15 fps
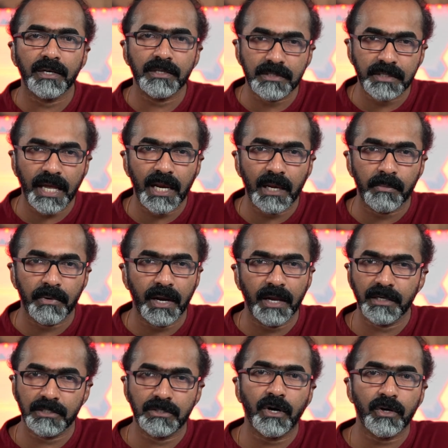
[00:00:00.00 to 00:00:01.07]
and scalable,
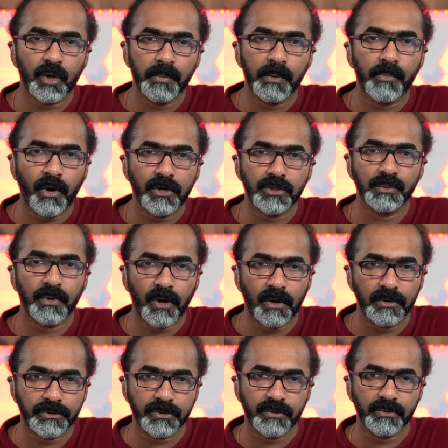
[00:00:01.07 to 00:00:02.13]
and it is not going to be possible
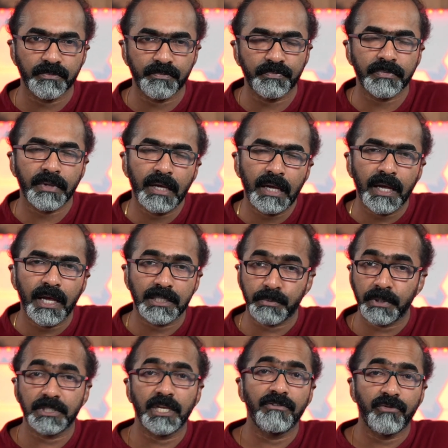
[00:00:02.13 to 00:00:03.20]
also,
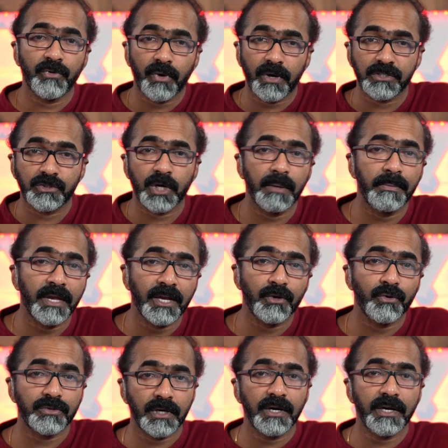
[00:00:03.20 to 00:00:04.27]
especially if you are streaming
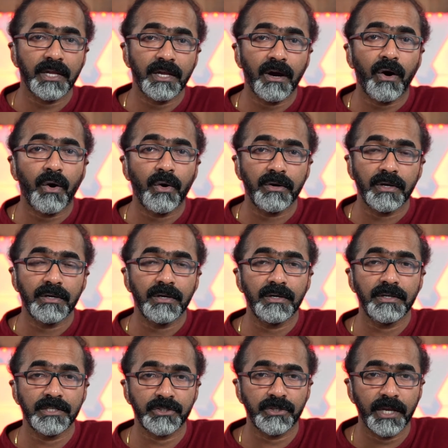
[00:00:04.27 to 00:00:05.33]
into 30 odd
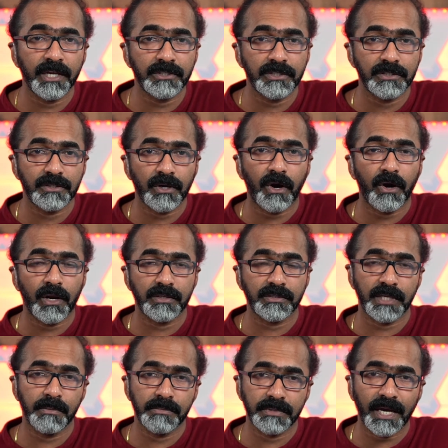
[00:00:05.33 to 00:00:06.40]
destinations all at
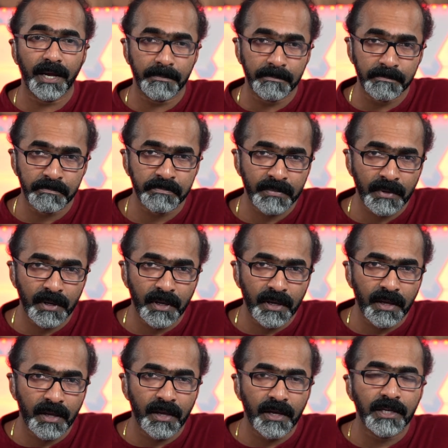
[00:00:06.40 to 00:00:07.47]
the same time.
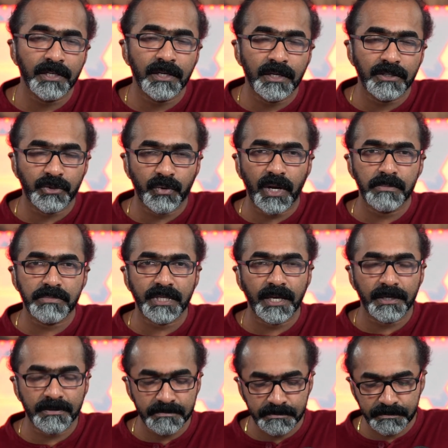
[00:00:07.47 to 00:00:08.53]
See what I'm
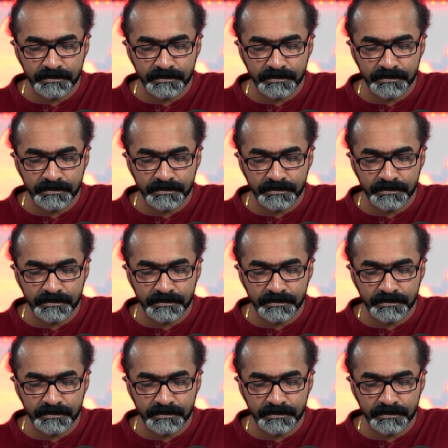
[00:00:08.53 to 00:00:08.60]
saying?